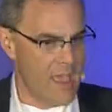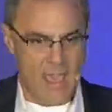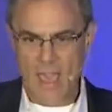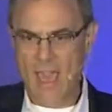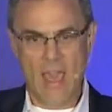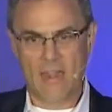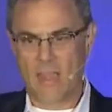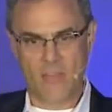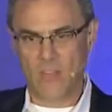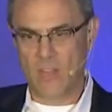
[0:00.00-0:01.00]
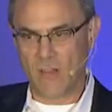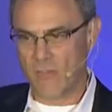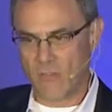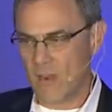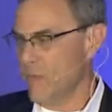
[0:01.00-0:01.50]
and sitting in
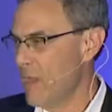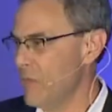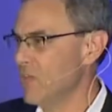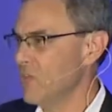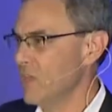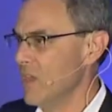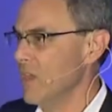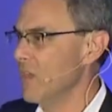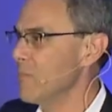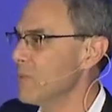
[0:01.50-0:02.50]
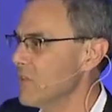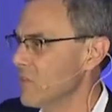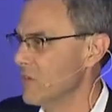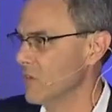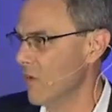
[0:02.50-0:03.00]
front of my PC. The
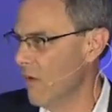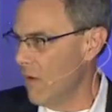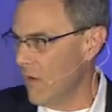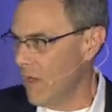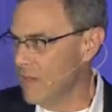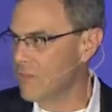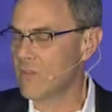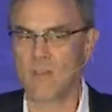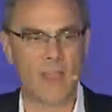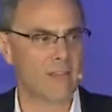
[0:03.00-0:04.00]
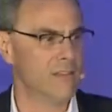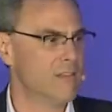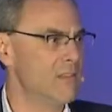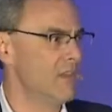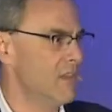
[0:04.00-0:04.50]
PC is on, it's connected
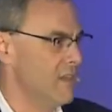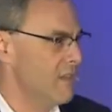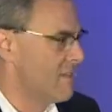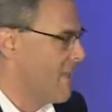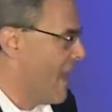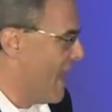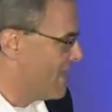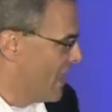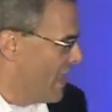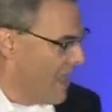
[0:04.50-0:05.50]
to the internet.